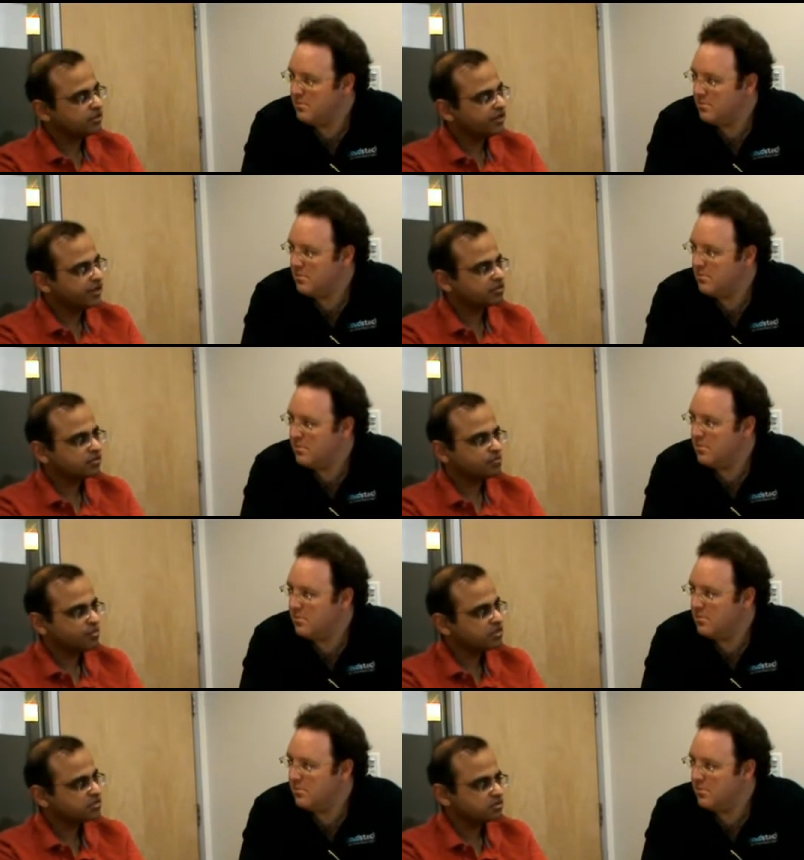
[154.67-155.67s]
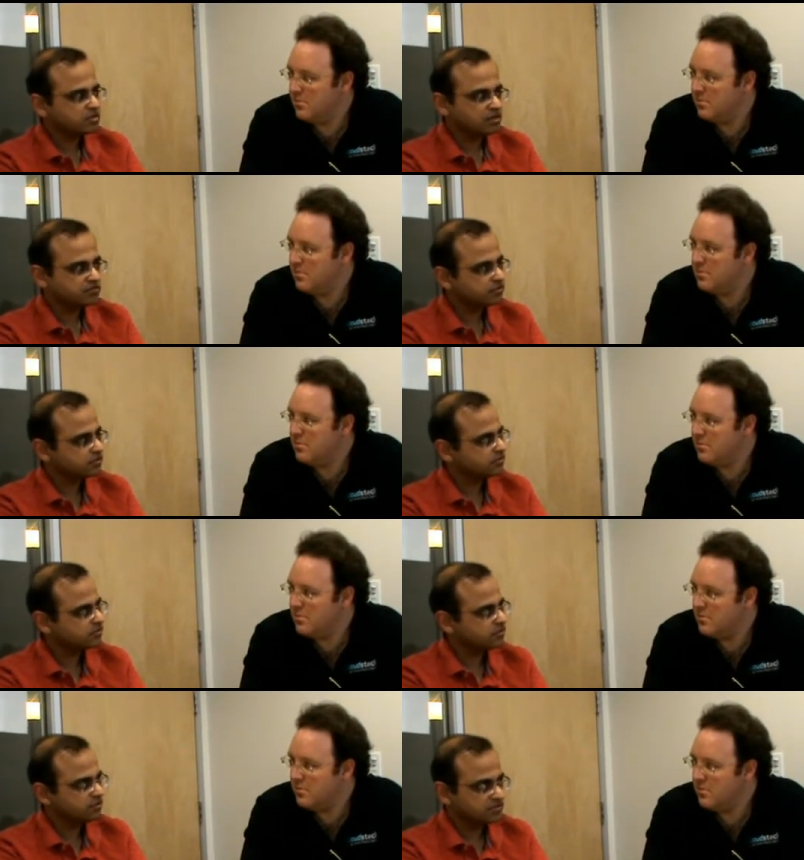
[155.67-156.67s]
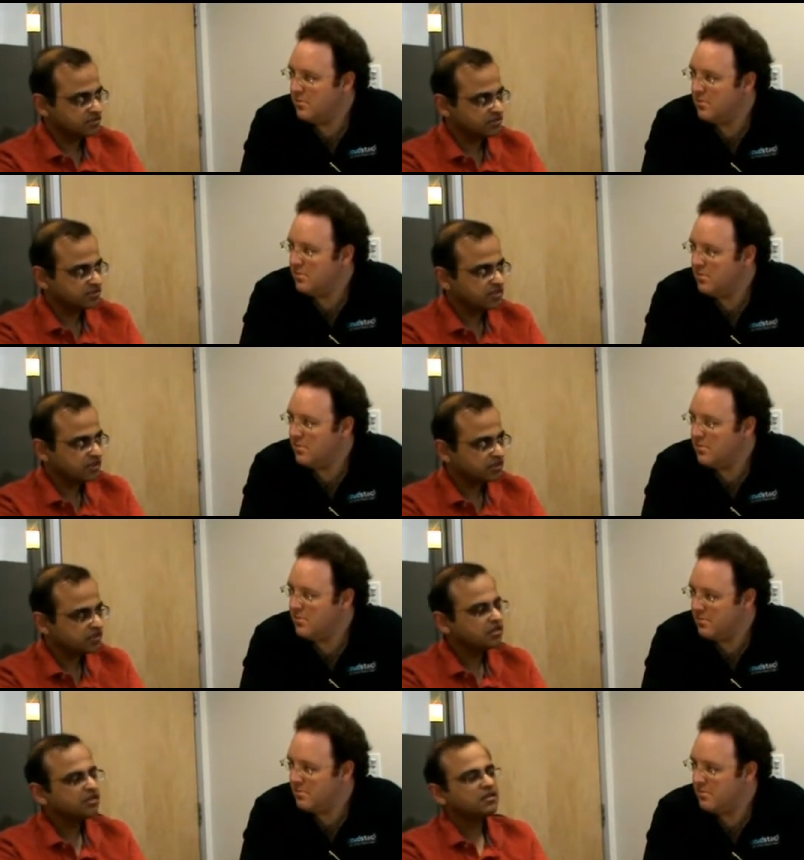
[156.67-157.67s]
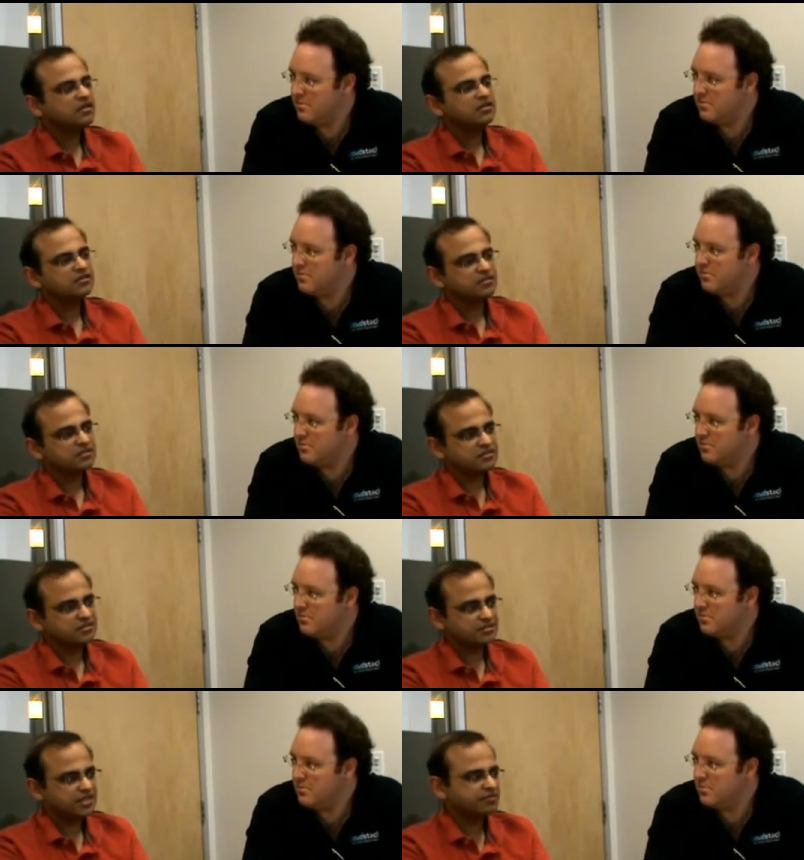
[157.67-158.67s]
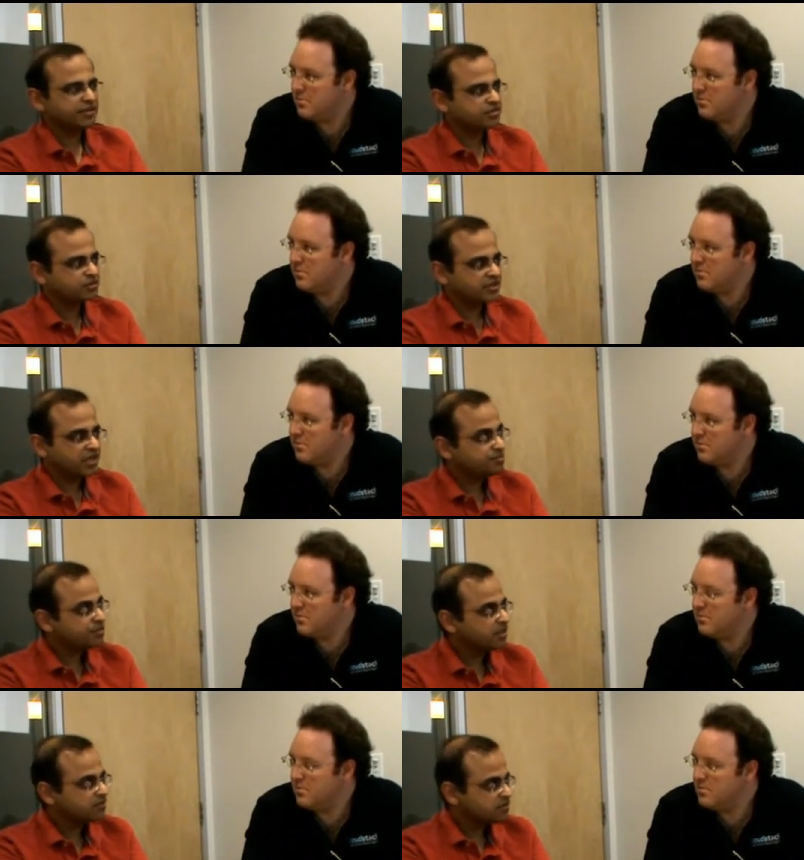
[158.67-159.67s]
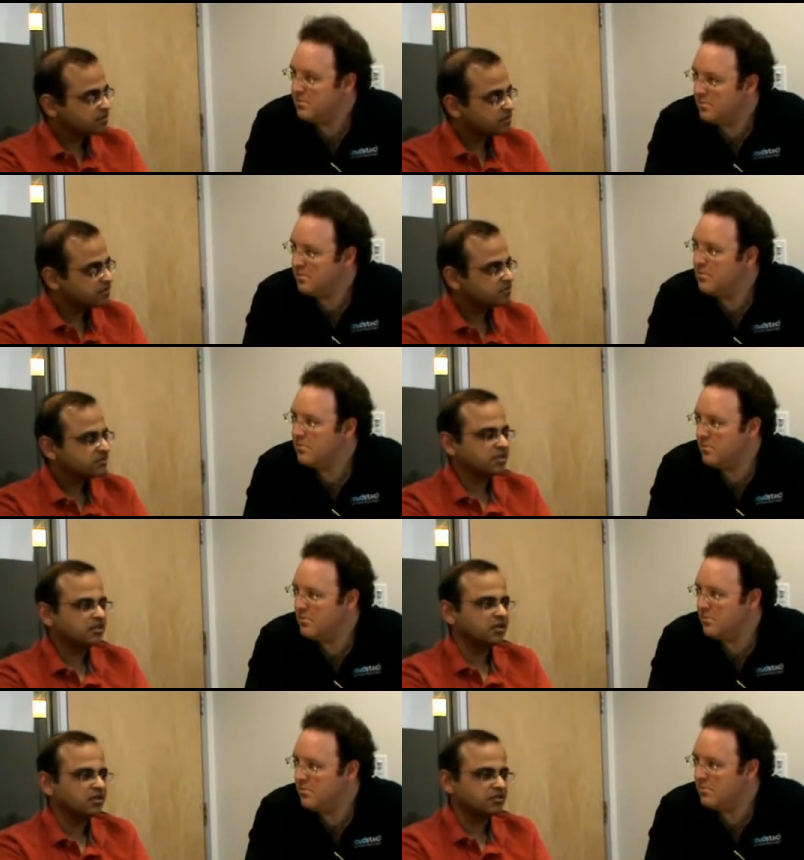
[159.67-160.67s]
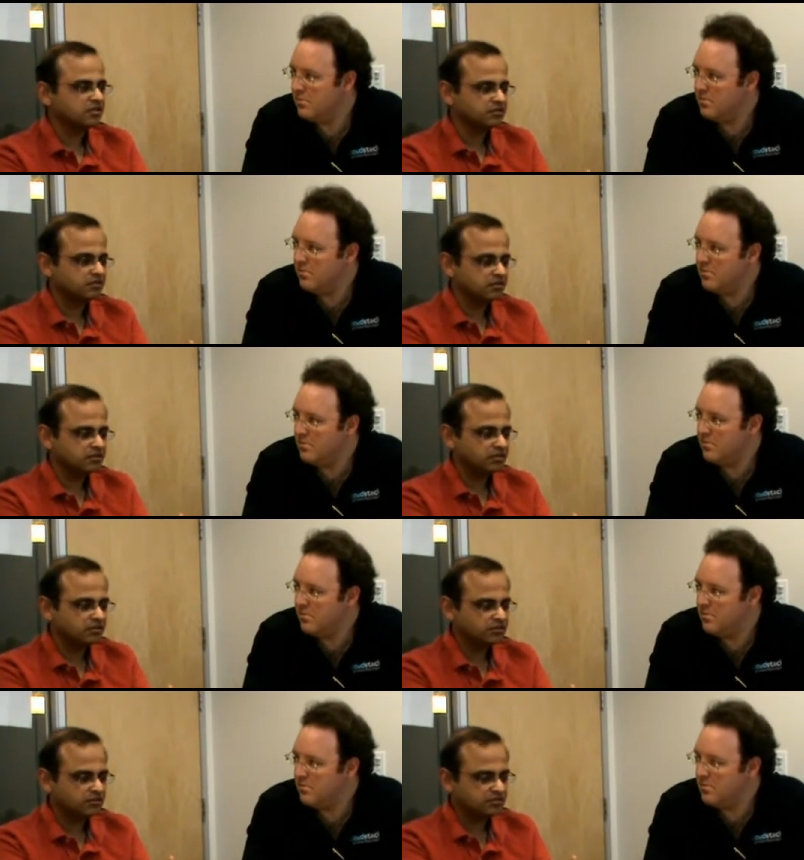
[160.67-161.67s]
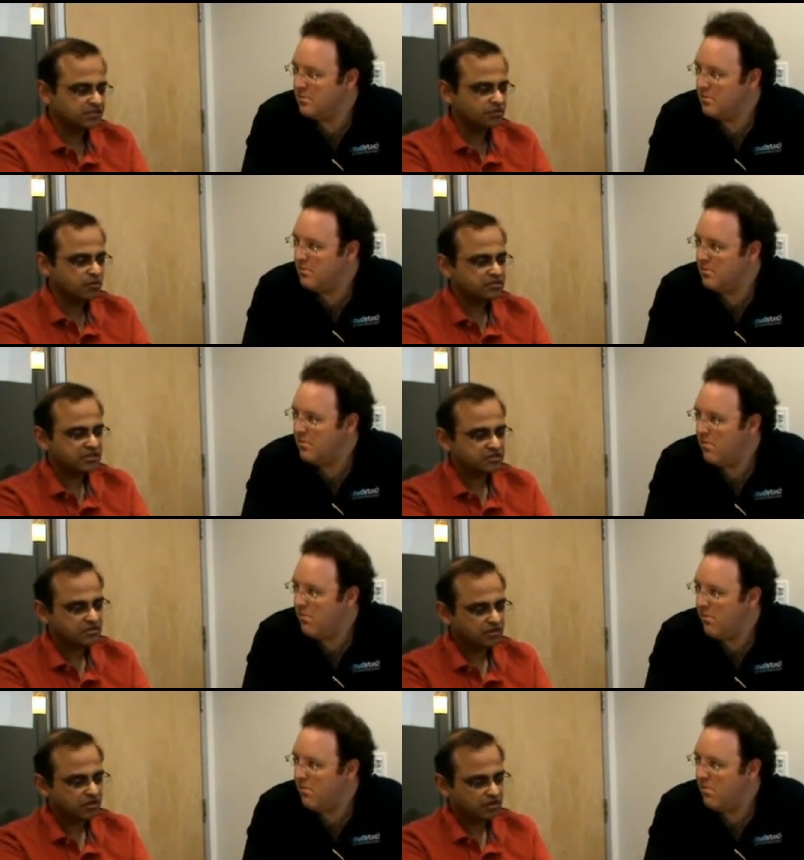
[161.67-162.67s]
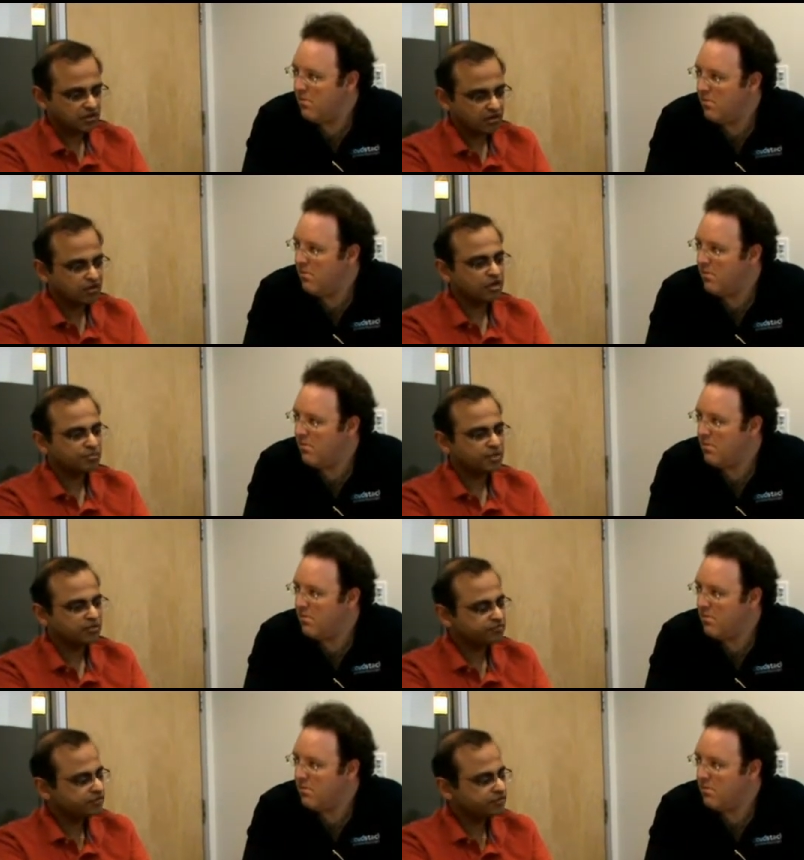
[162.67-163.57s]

Speaker 1: detects that the master out of, is, is, dead, the, the slave takes over the IP addresses, and mm-hmm. then the slave also has a current copy of